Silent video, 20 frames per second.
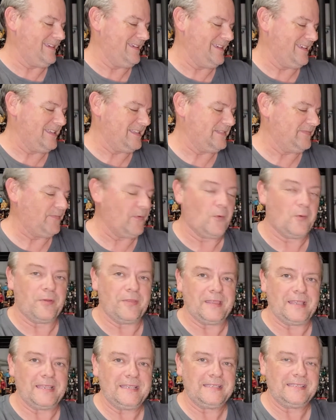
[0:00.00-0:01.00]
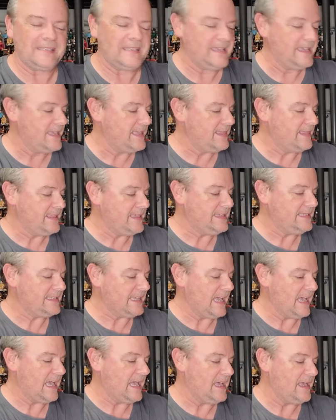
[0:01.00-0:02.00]
There's 4 of these. These
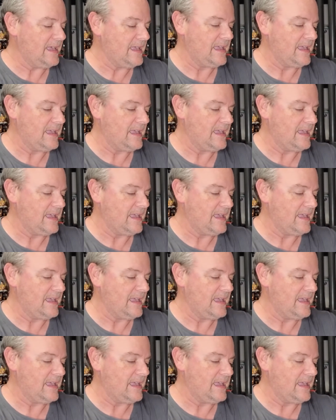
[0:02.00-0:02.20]
are